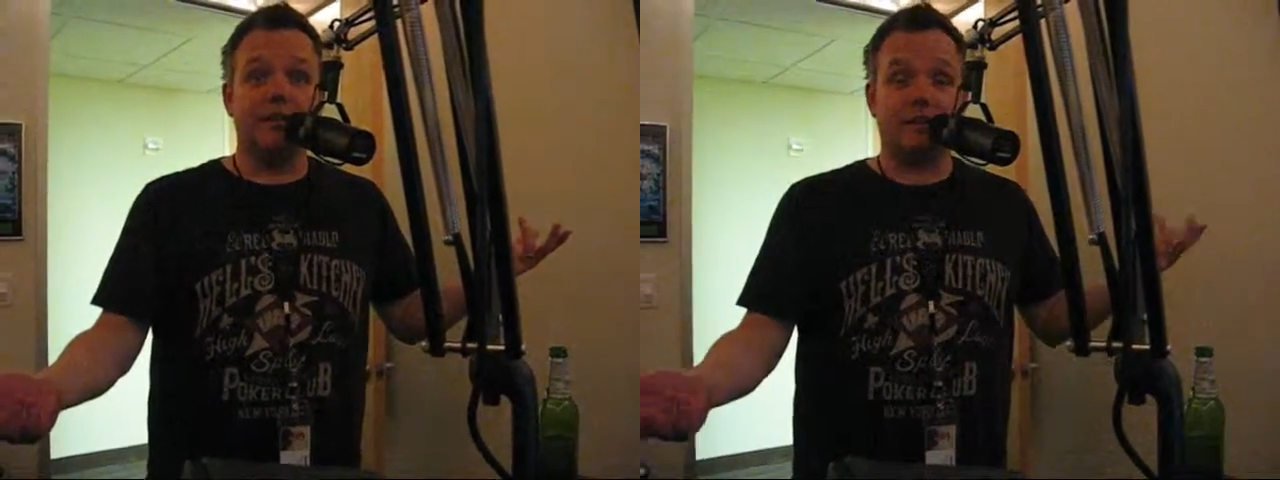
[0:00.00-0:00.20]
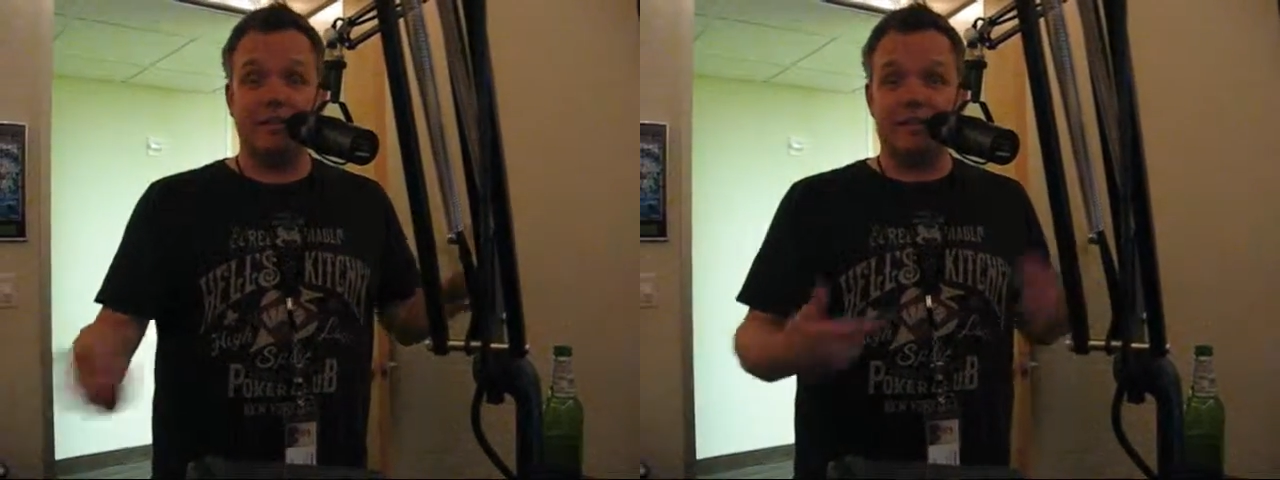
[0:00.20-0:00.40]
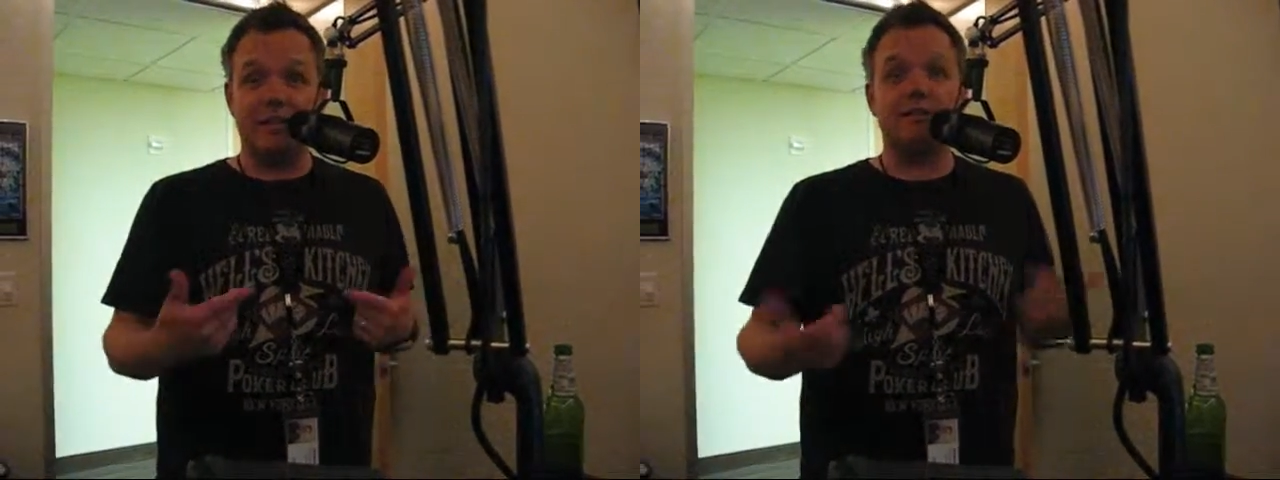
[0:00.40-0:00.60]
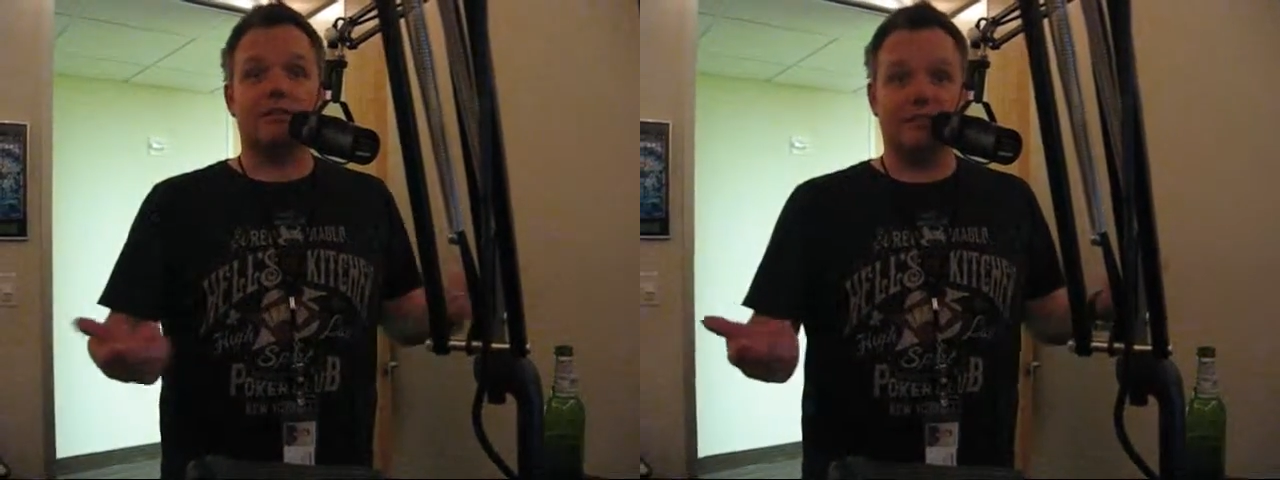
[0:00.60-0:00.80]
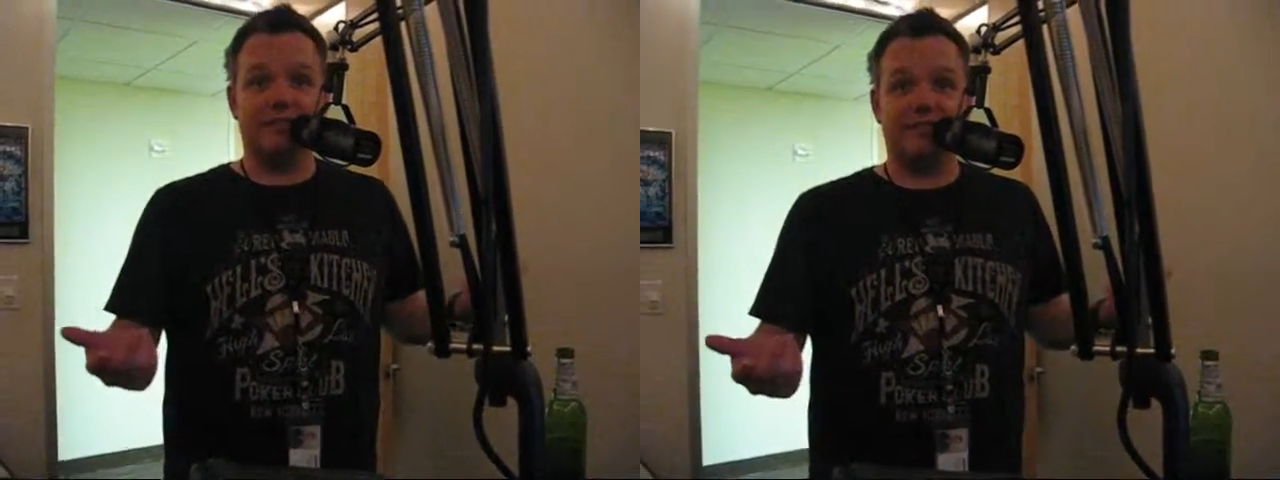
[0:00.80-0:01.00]
Can we geezer
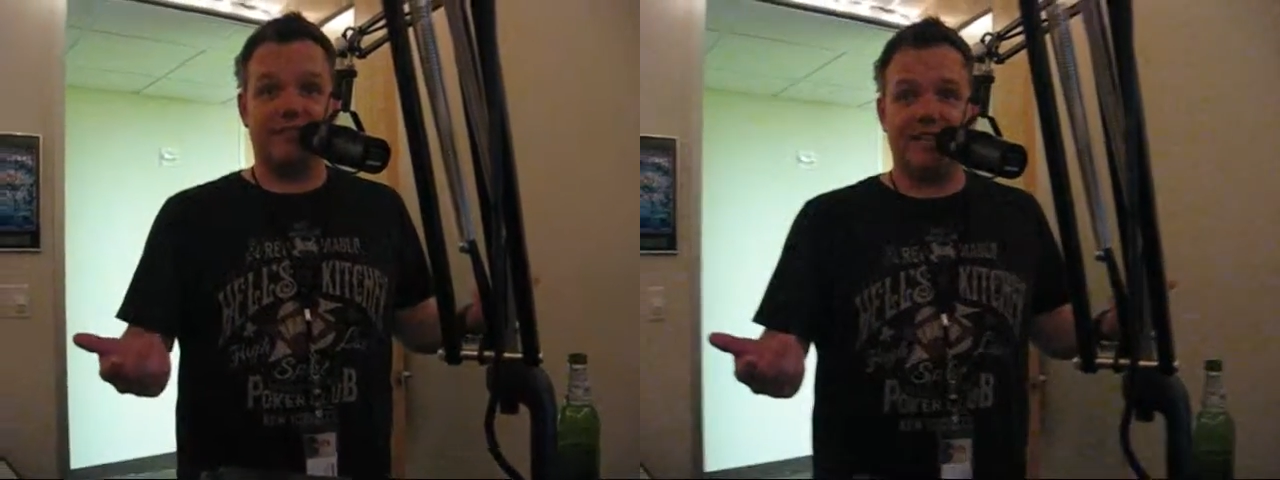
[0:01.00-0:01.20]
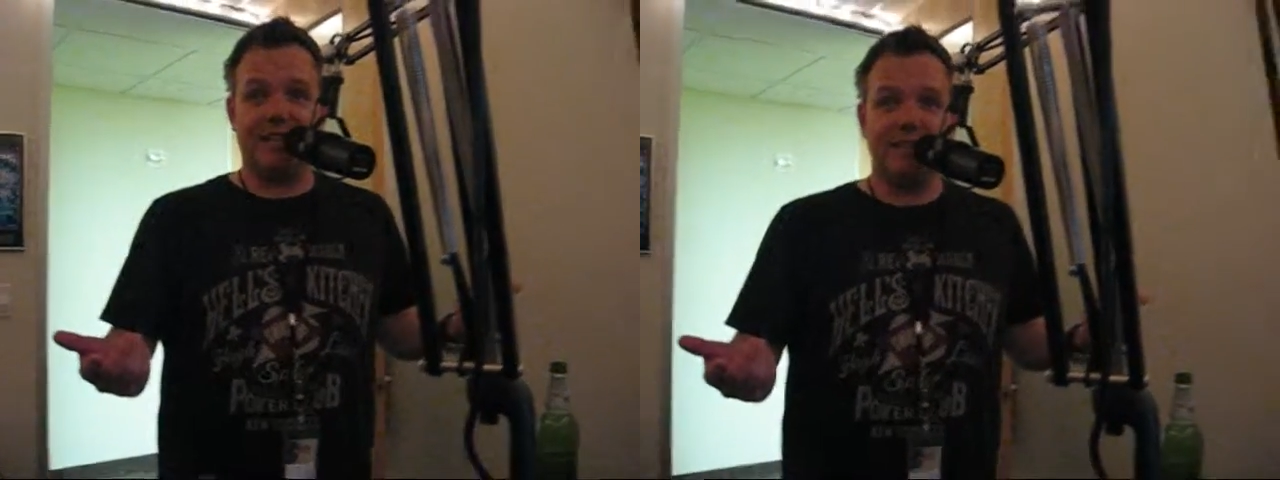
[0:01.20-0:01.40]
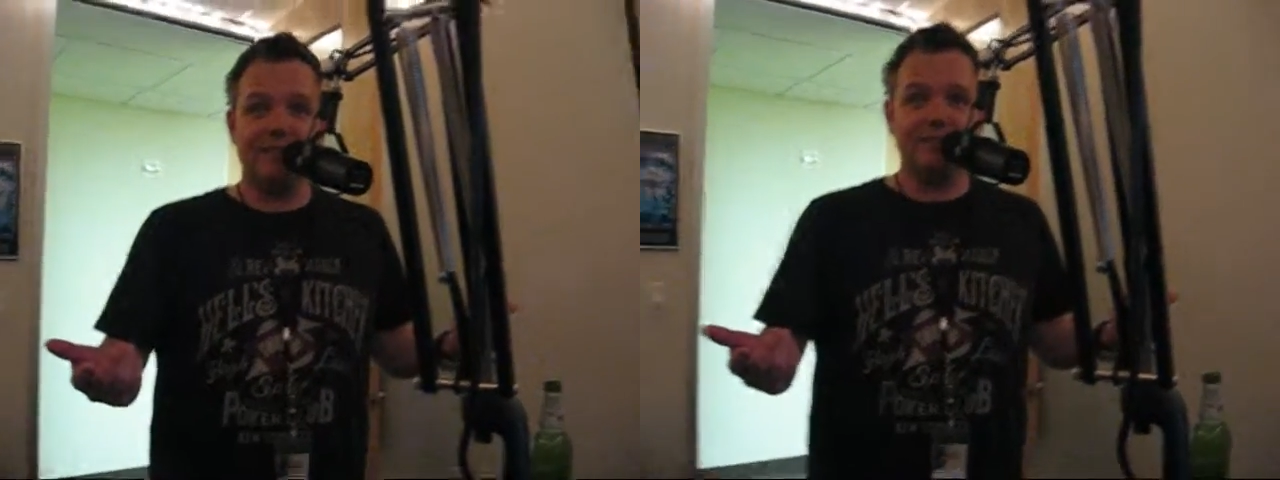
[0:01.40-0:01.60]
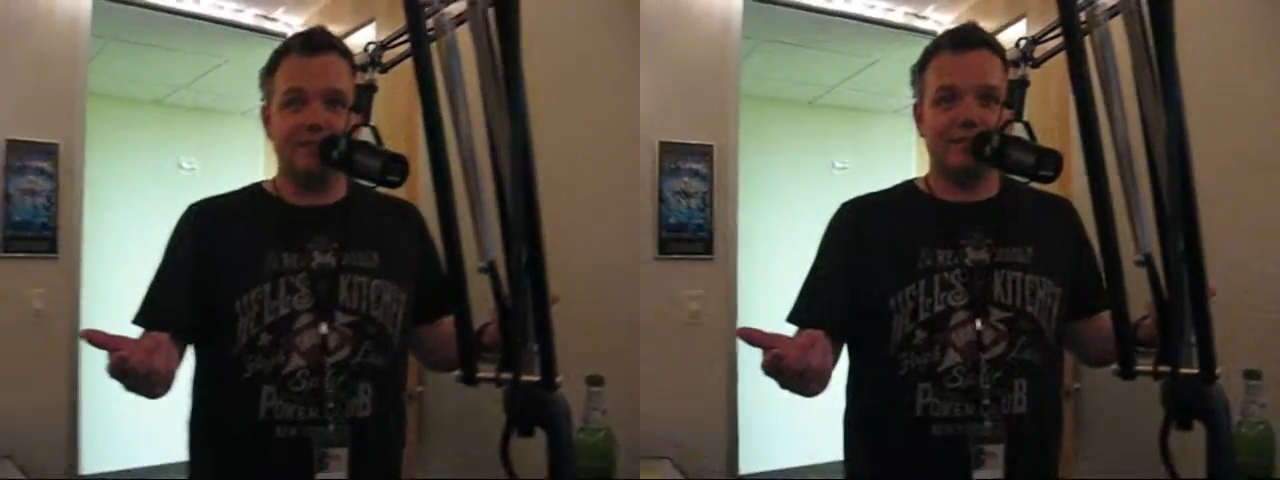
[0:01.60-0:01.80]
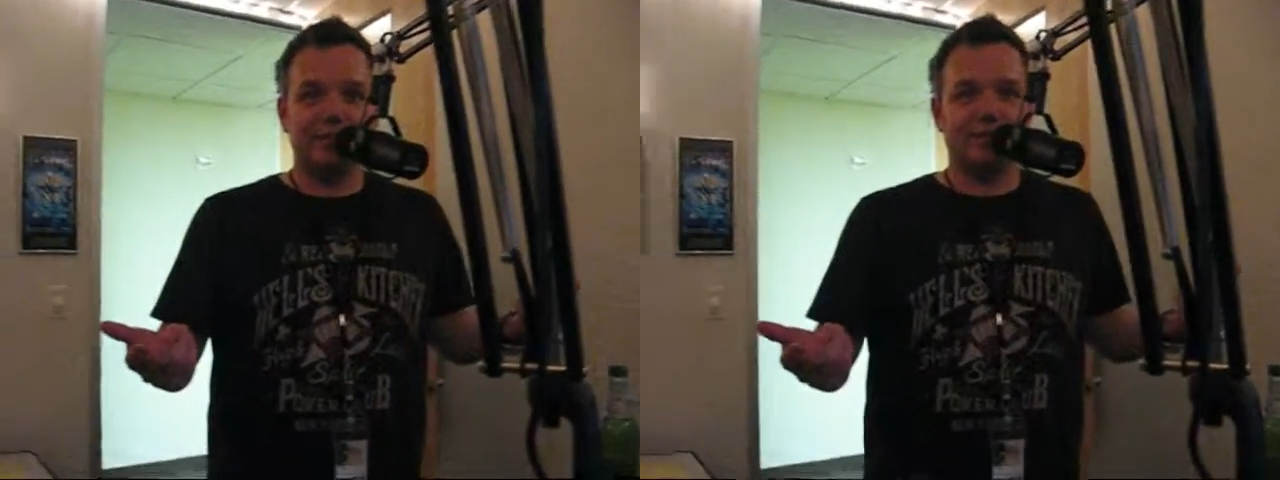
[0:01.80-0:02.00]
alert? Yeah, I'm
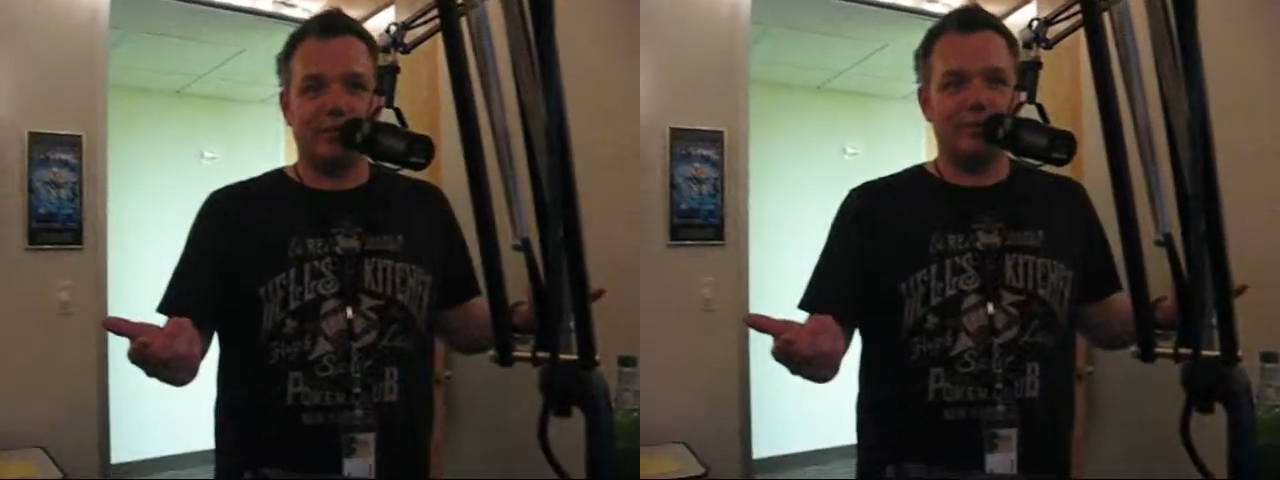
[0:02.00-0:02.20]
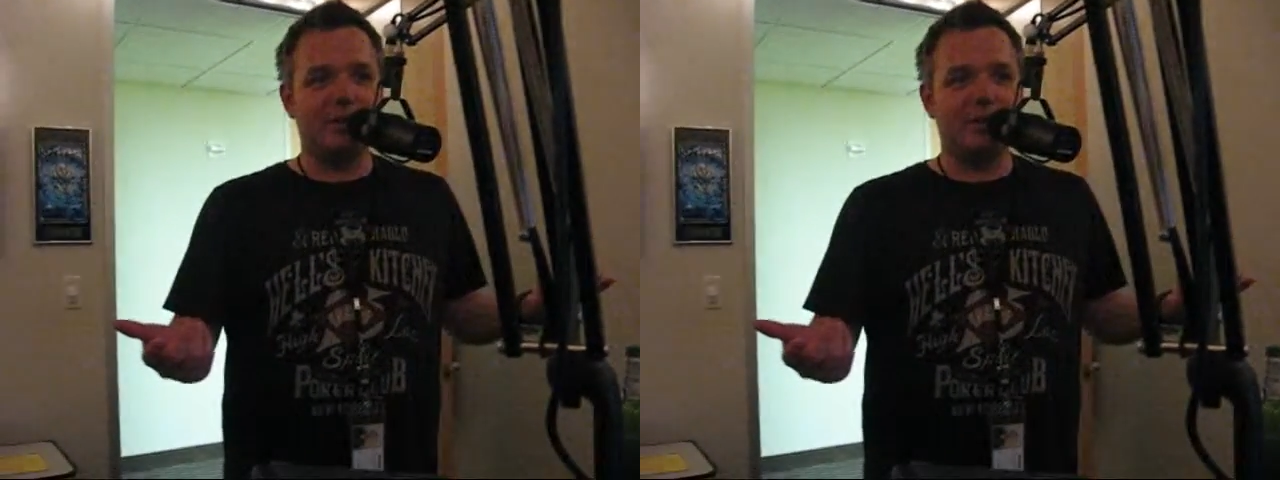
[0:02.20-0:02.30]
trying right now.